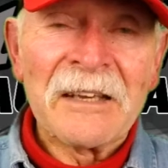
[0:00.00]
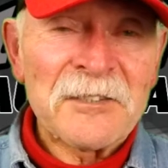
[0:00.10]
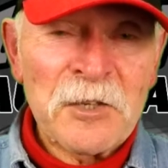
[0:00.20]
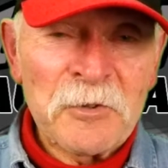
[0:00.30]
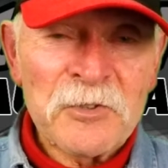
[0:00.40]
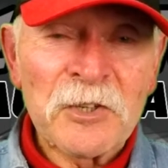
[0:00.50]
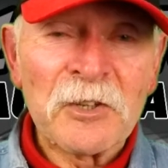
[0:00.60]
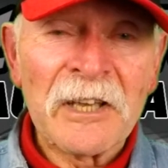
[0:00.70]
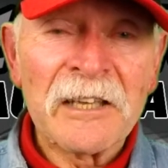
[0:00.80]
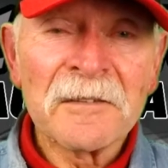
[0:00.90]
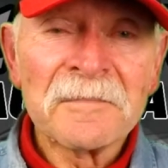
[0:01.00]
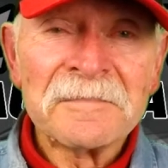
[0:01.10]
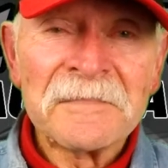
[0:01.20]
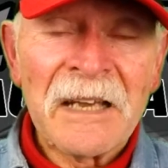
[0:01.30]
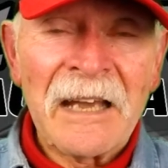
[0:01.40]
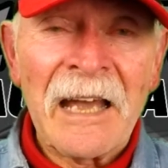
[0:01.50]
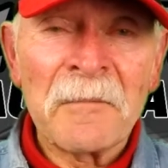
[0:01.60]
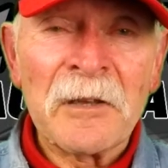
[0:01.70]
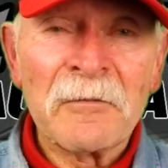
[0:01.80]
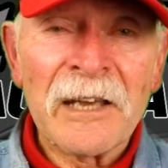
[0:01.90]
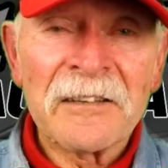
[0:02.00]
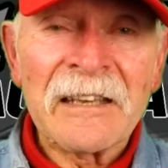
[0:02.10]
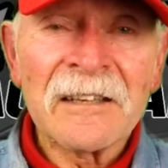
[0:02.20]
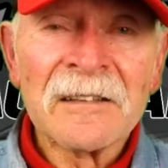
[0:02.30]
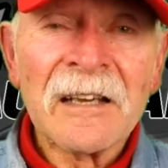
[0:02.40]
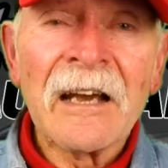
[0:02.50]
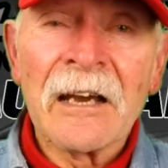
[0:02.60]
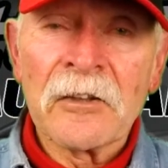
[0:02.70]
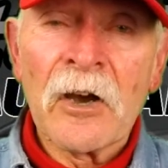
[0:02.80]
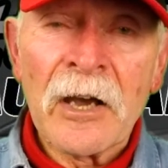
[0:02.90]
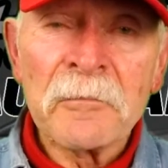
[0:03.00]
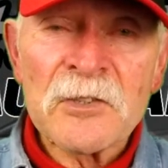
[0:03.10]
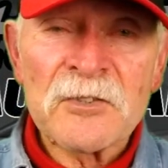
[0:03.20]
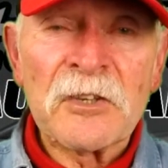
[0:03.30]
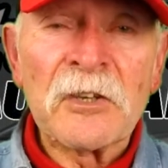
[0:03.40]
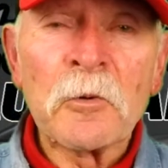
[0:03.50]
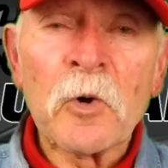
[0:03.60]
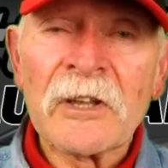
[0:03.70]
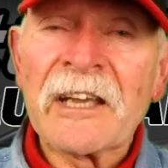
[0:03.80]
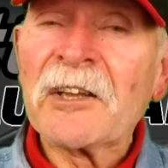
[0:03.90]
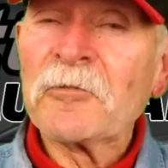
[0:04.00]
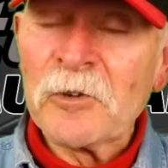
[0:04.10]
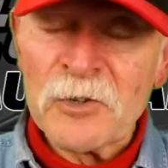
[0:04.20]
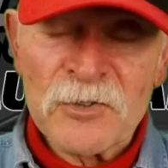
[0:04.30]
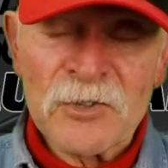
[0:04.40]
So until then, happy vetting, and I hope to see you all again real